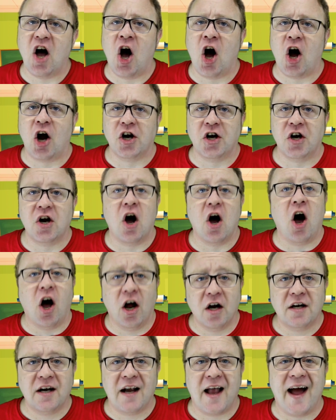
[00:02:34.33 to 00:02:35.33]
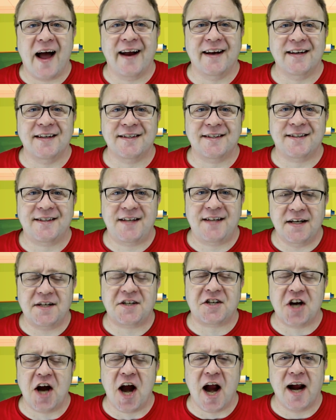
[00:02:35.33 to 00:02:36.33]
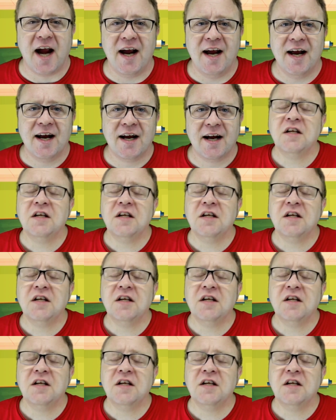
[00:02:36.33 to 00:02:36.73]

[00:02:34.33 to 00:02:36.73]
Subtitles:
on online teaching.